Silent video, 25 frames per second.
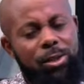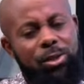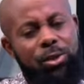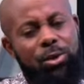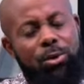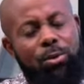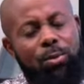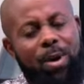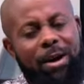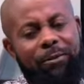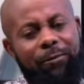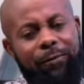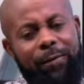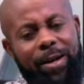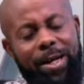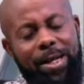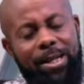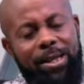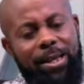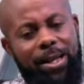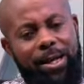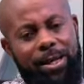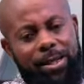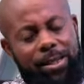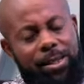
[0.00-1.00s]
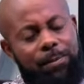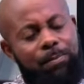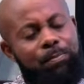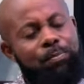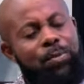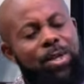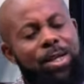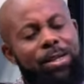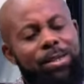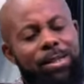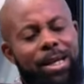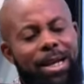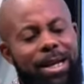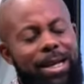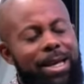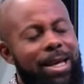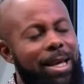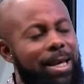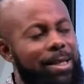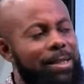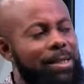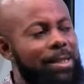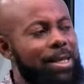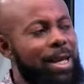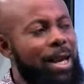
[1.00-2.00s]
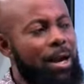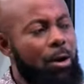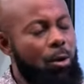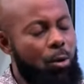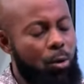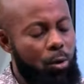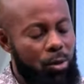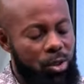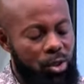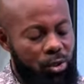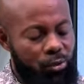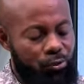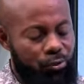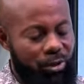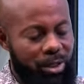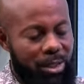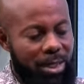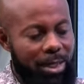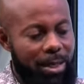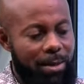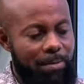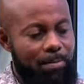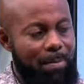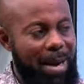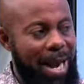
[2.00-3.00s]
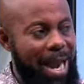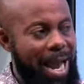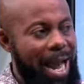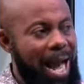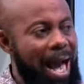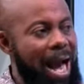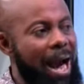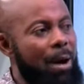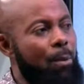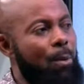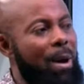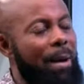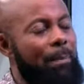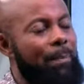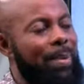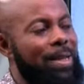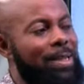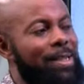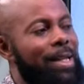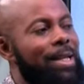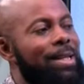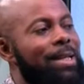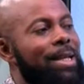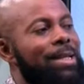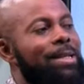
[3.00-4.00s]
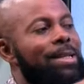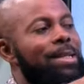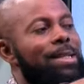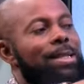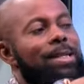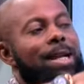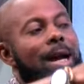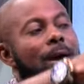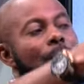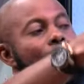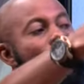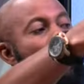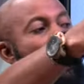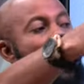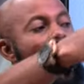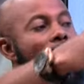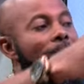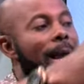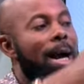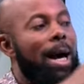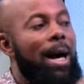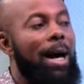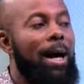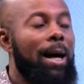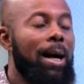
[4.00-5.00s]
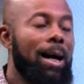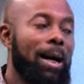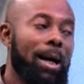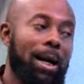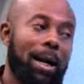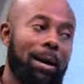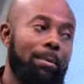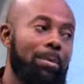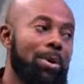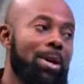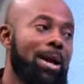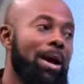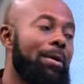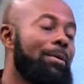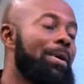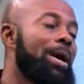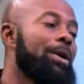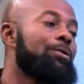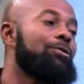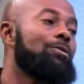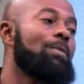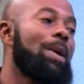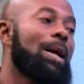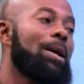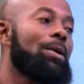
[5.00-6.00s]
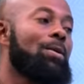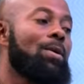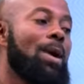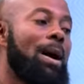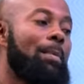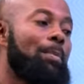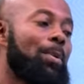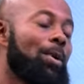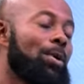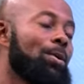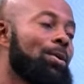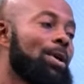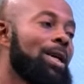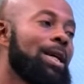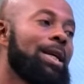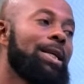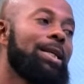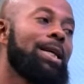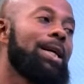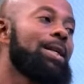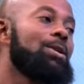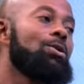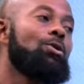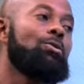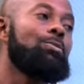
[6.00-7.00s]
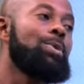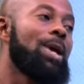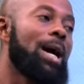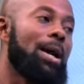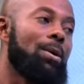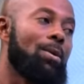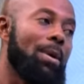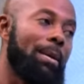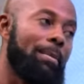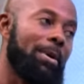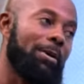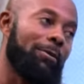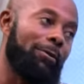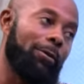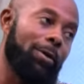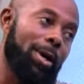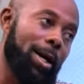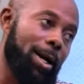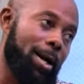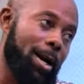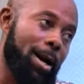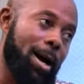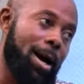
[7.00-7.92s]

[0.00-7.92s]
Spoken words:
with you, one funny thing is. Senki ye see a cost strictly by how our percentage is nako higher. Kabini ya mwe juma nukurapu no, ye nyu ubiyano wabefu ye ka.